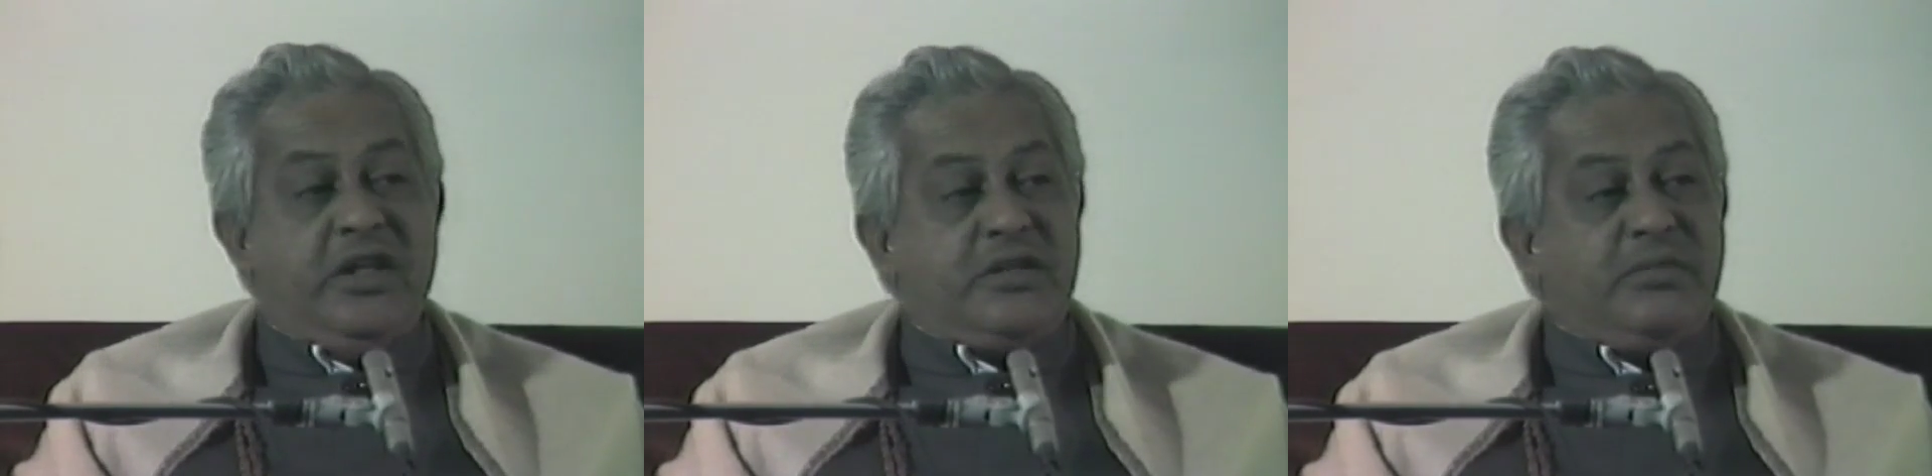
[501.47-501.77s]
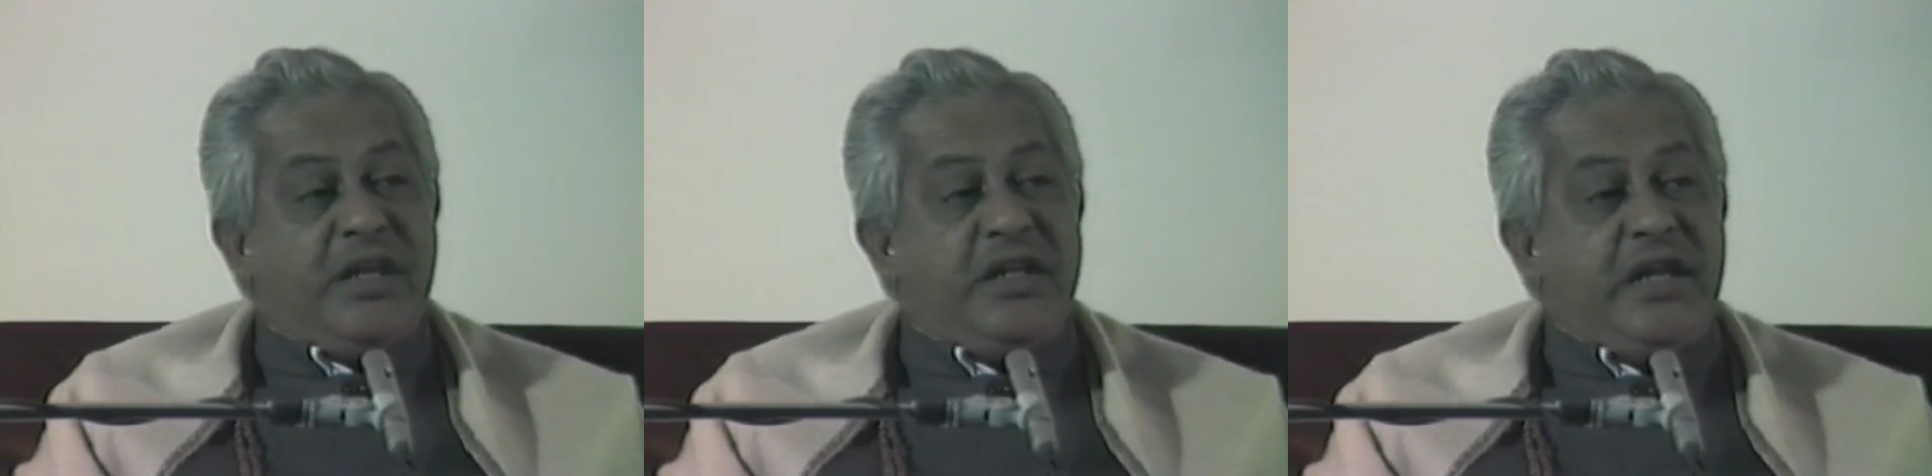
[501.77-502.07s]
this
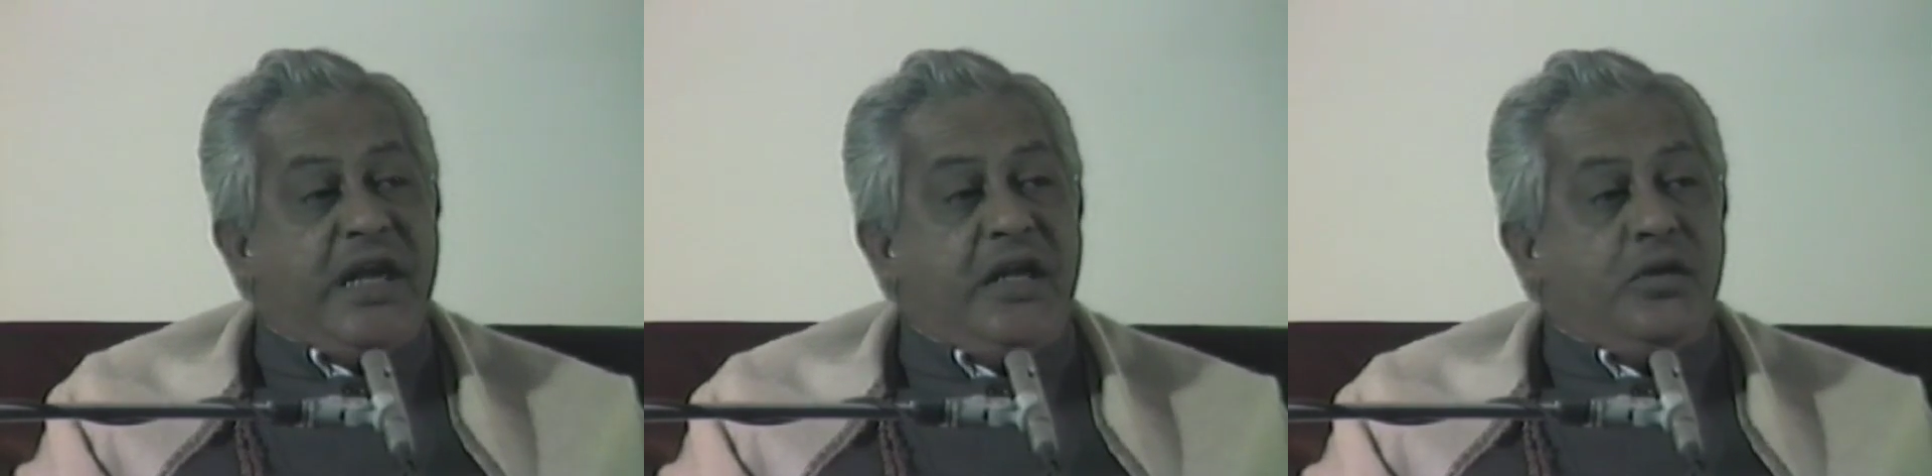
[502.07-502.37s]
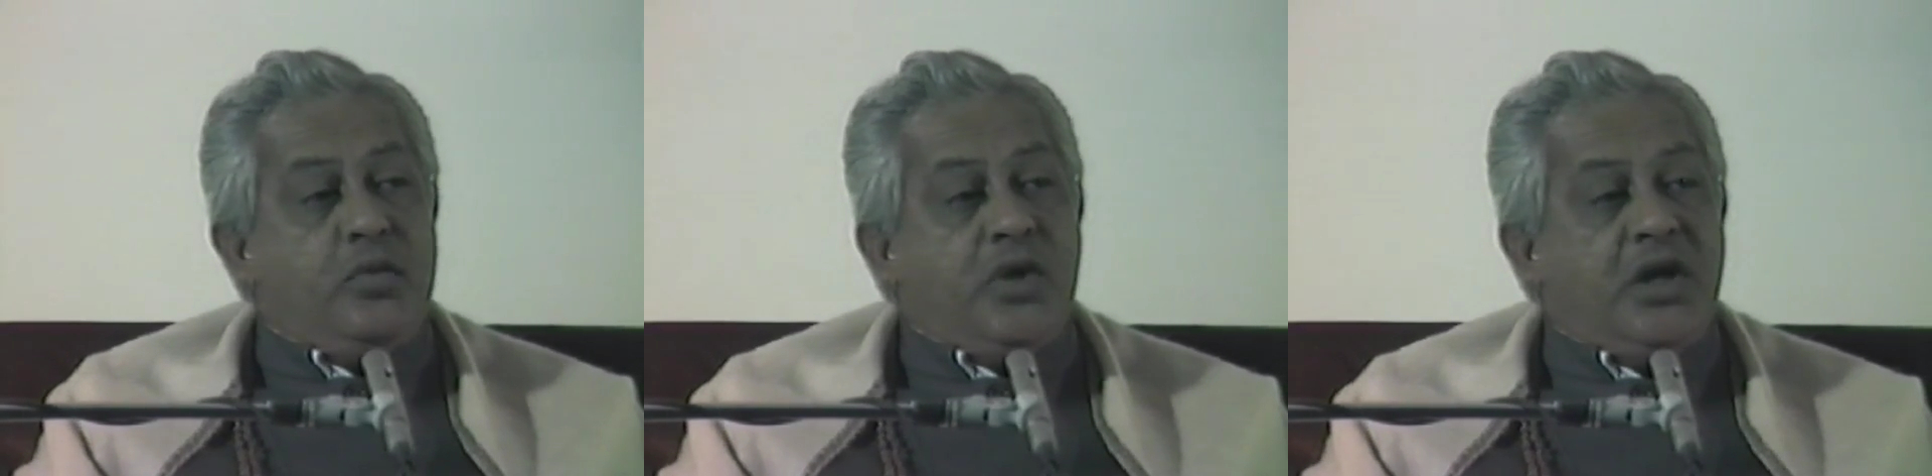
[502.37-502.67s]

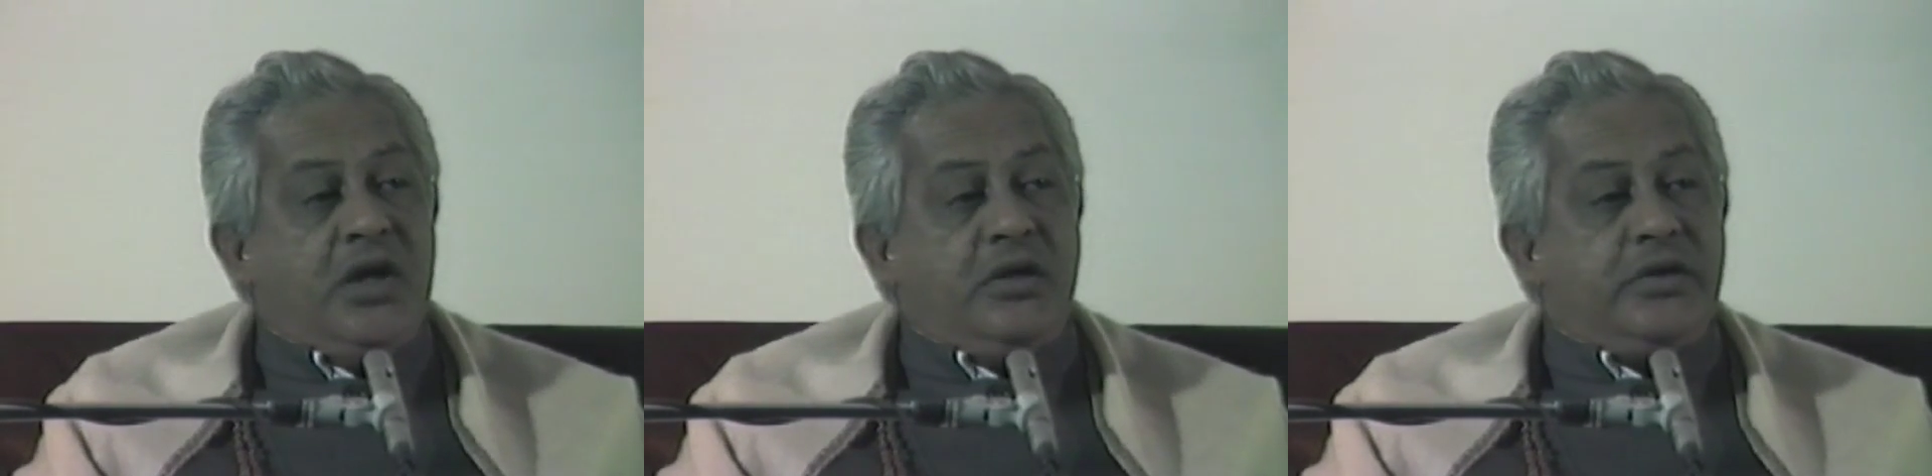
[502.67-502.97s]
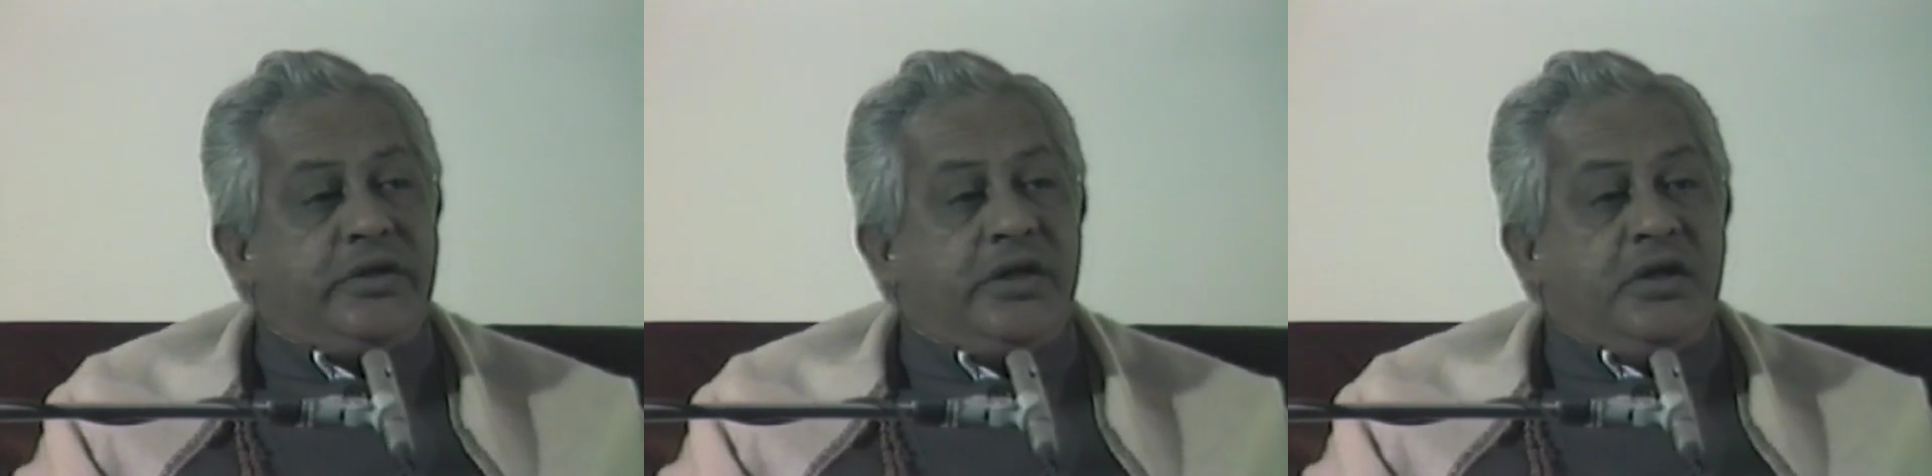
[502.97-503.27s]
mundane world